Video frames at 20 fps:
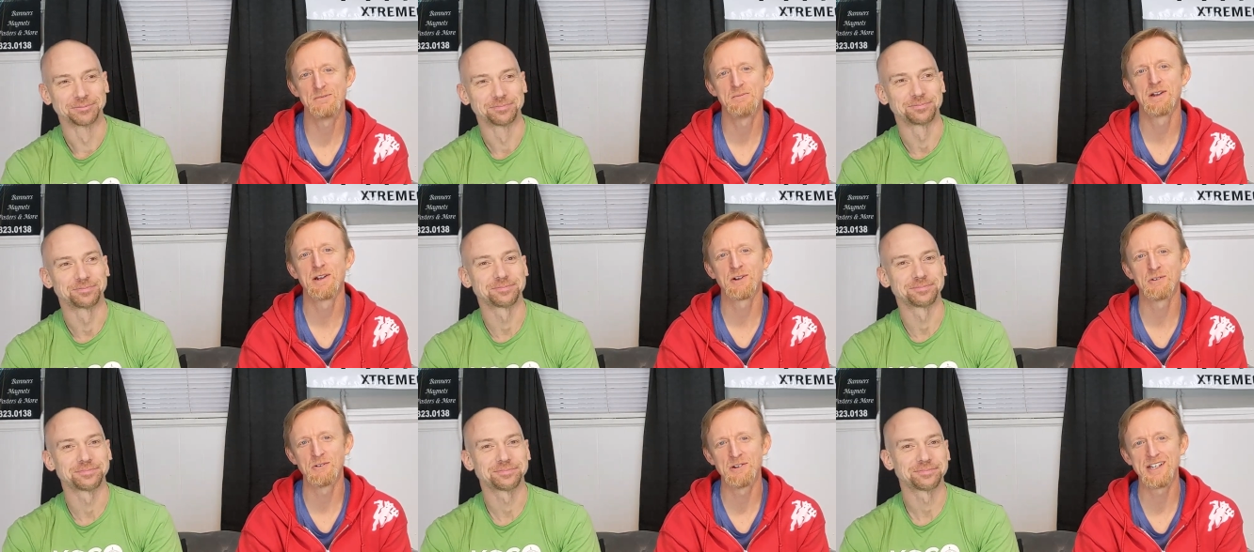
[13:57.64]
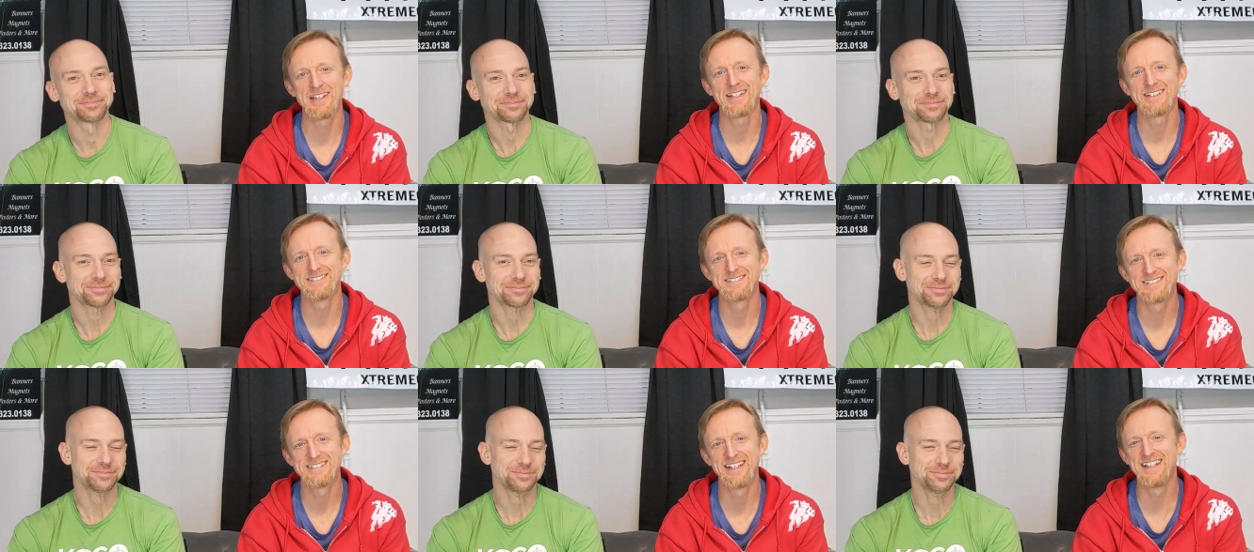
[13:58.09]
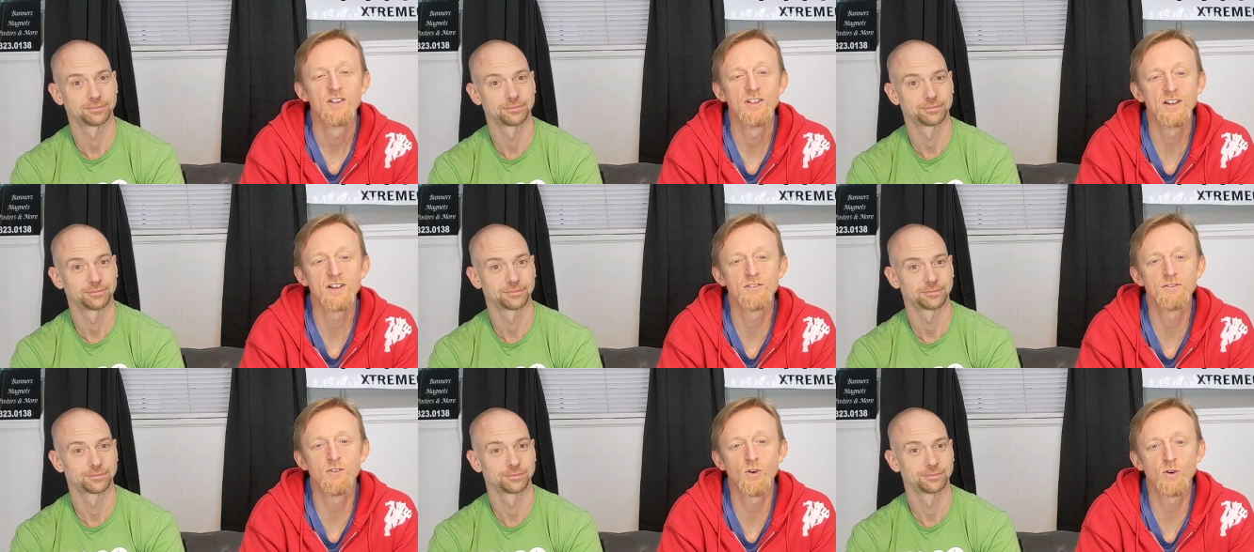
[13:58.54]
Speaker 1: come here to win.
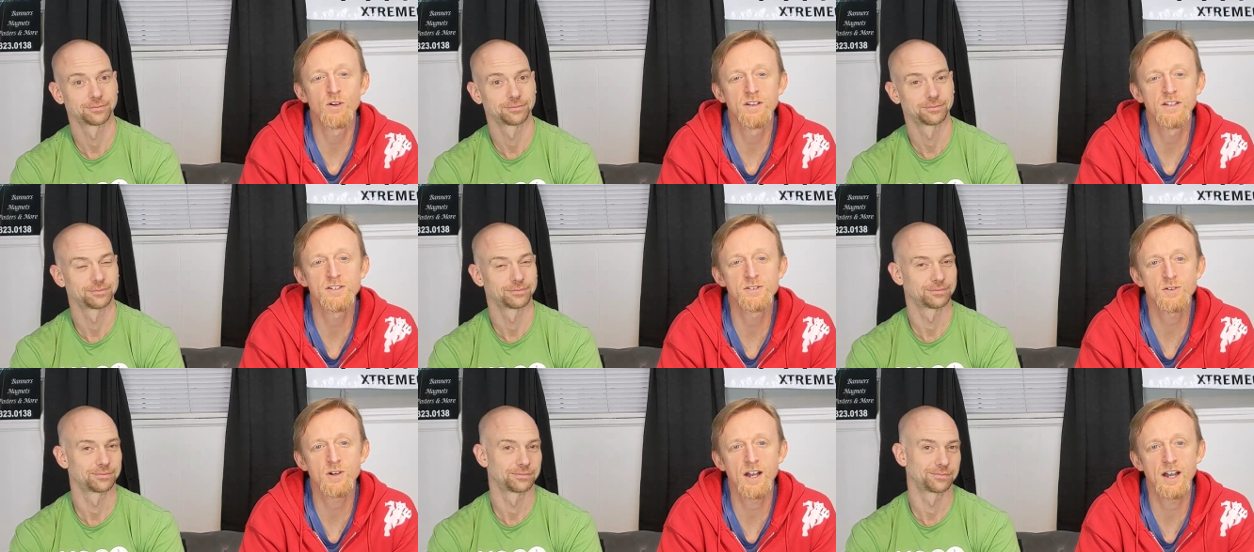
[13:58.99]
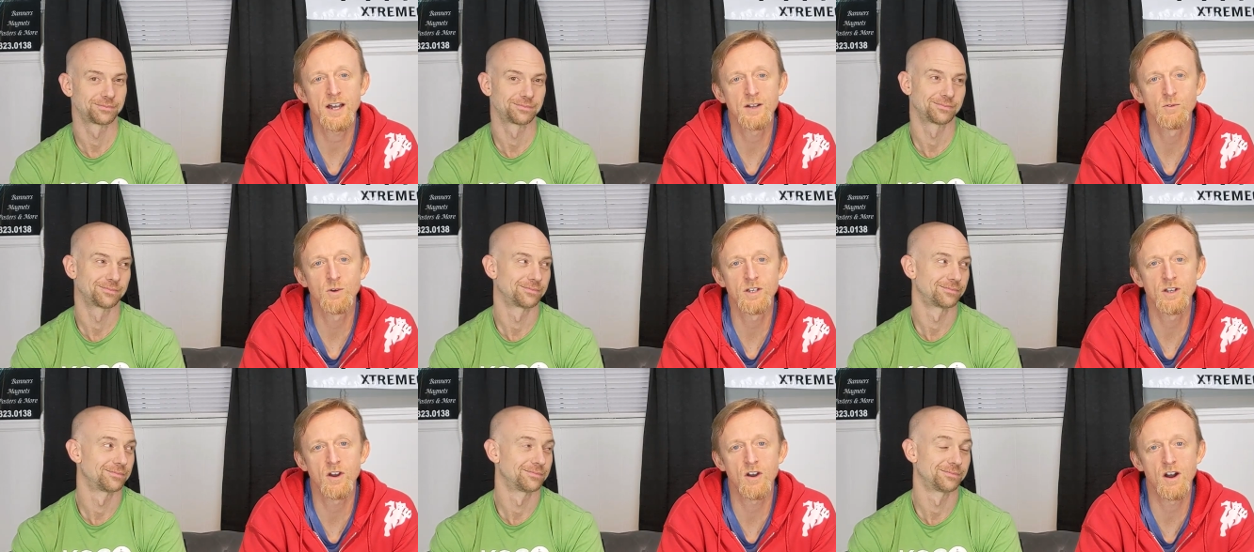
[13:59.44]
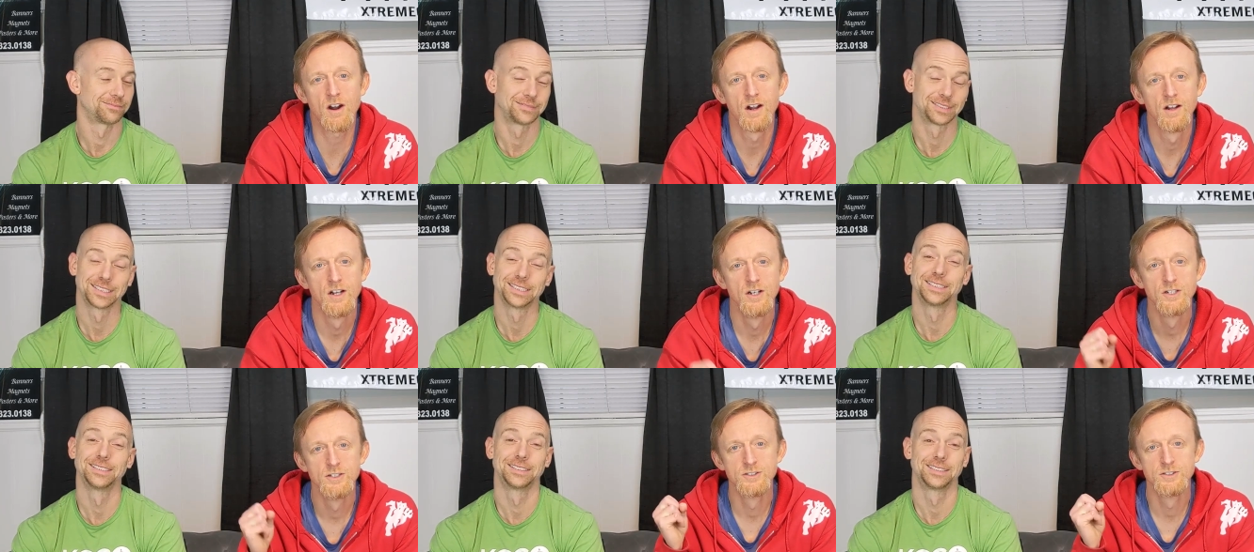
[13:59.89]
Looking forward to this ride. We
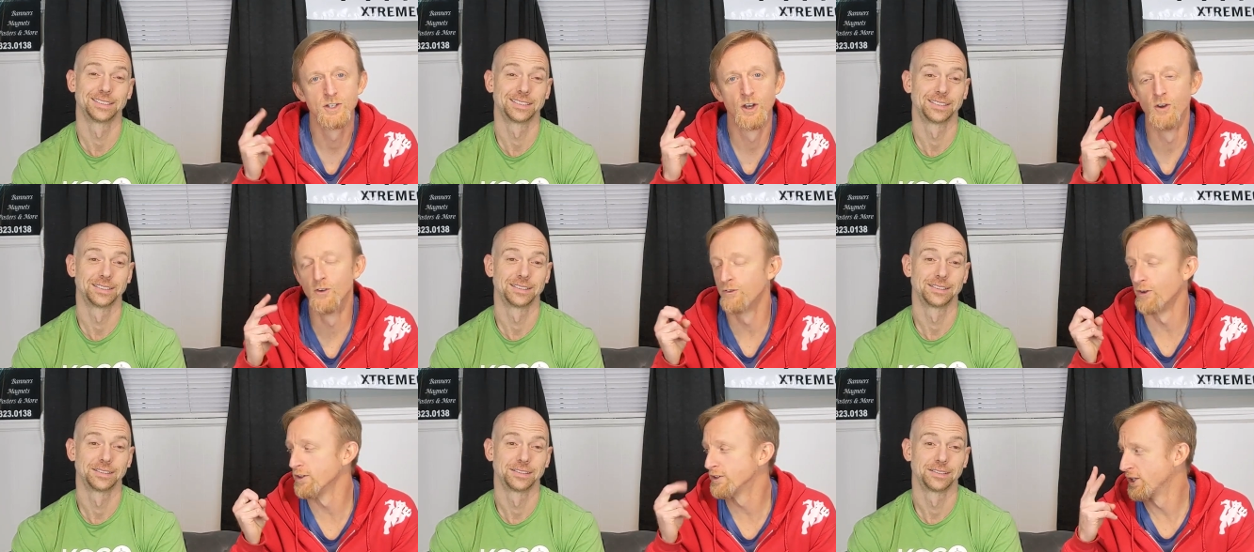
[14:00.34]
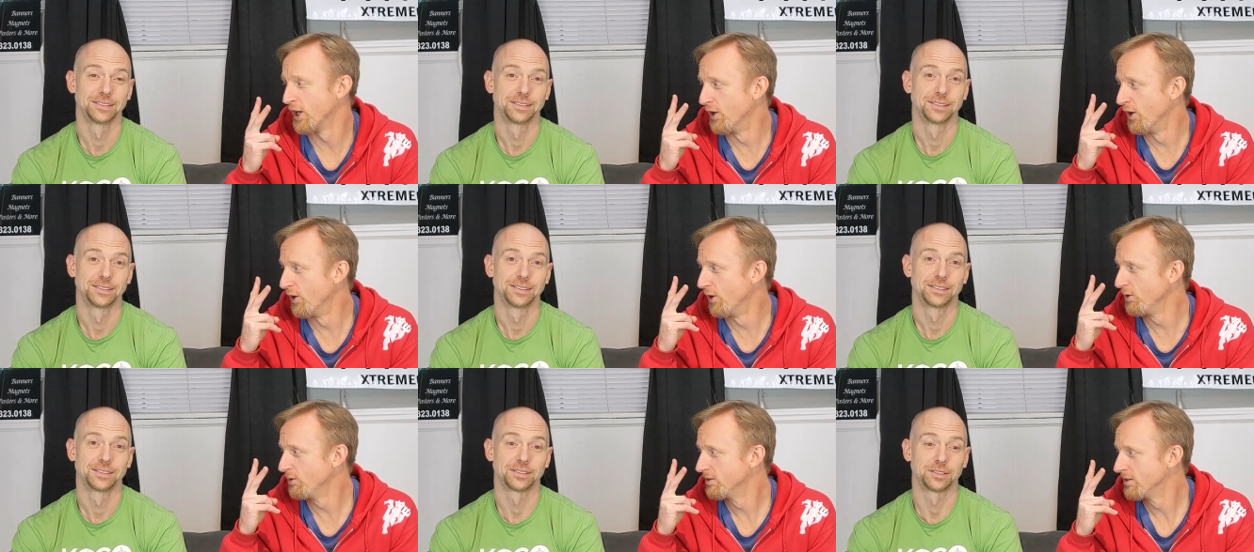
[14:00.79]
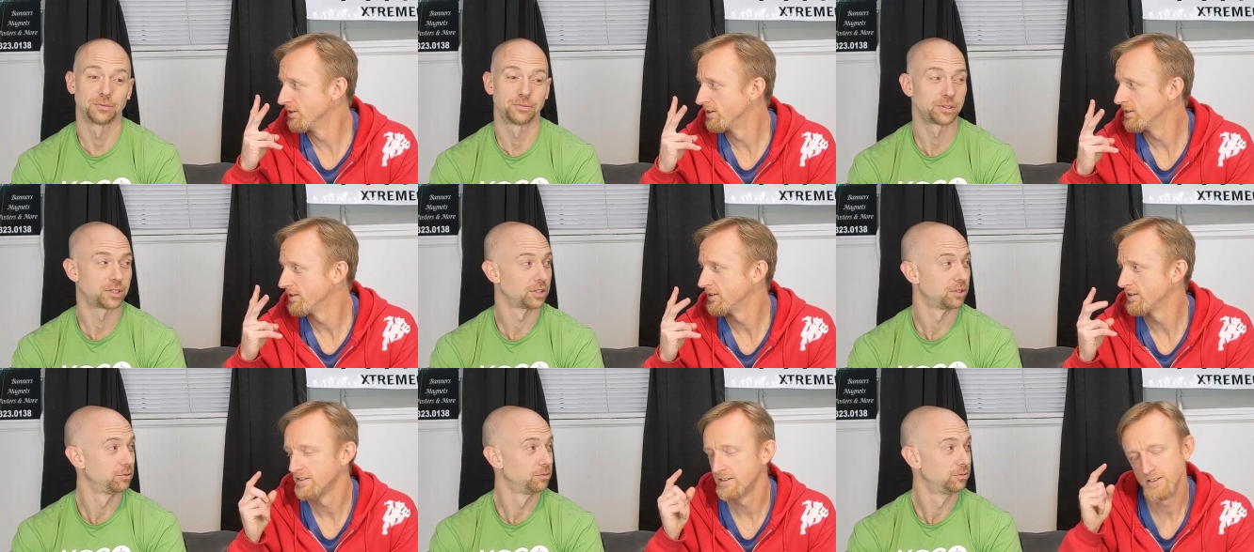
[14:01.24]
are two for two.
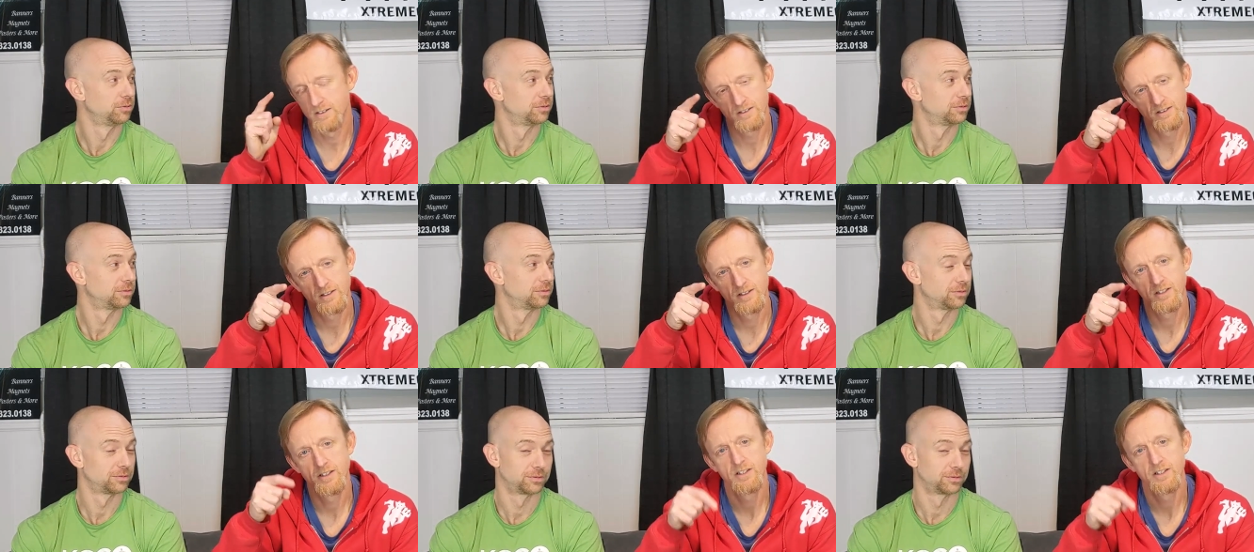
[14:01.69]
Two for two.